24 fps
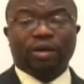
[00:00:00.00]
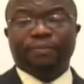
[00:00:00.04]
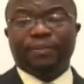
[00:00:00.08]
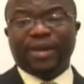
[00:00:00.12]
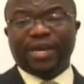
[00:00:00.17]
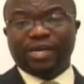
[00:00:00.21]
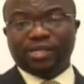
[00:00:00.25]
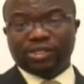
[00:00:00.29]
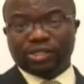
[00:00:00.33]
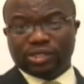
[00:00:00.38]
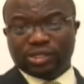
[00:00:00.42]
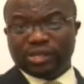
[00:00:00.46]

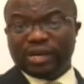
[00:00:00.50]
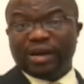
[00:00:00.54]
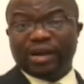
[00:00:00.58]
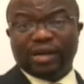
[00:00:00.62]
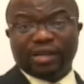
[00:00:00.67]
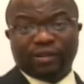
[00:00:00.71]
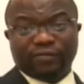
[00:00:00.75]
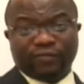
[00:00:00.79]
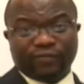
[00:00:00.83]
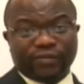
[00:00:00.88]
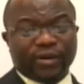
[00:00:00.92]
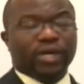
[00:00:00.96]
being
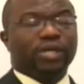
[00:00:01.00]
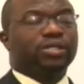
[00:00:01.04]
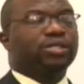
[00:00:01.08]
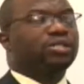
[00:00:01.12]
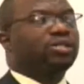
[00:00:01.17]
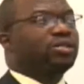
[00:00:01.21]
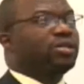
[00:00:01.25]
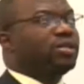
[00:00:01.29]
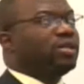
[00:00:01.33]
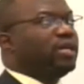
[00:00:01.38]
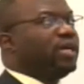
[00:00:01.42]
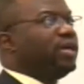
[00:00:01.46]
done
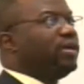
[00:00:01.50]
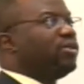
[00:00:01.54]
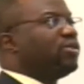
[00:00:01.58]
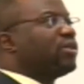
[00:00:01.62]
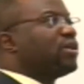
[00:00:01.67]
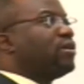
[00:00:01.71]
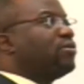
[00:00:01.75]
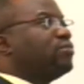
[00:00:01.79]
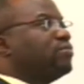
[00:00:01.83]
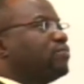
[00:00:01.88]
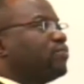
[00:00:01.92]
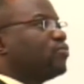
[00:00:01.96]
functionally.
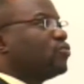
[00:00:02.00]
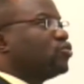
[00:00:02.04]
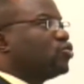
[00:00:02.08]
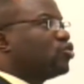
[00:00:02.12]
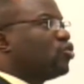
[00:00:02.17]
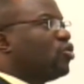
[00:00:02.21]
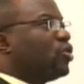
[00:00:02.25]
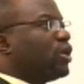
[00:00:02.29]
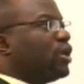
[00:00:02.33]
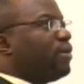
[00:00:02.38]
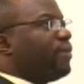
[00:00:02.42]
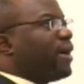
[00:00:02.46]
So,
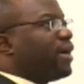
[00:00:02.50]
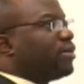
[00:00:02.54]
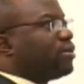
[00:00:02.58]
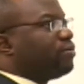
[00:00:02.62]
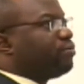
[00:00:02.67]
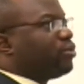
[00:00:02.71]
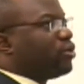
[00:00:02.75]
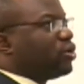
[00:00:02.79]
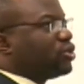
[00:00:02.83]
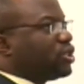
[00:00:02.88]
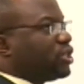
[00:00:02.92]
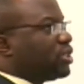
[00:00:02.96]
talking about the
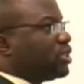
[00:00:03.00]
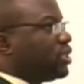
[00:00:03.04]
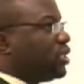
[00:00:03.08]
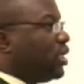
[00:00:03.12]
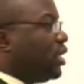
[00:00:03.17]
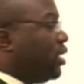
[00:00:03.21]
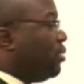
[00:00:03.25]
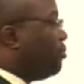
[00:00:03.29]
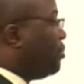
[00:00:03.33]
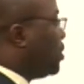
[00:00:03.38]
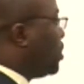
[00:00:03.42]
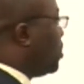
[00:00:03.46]
project
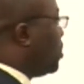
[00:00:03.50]
team,